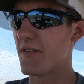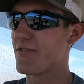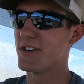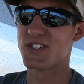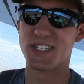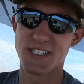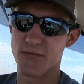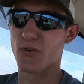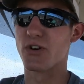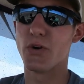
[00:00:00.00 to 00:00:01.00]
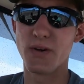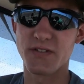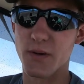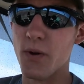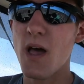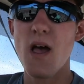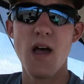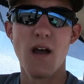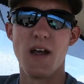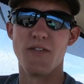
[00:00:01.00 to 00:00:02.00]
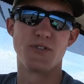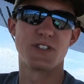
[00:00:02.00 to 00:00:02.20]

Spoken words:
For instance, if we're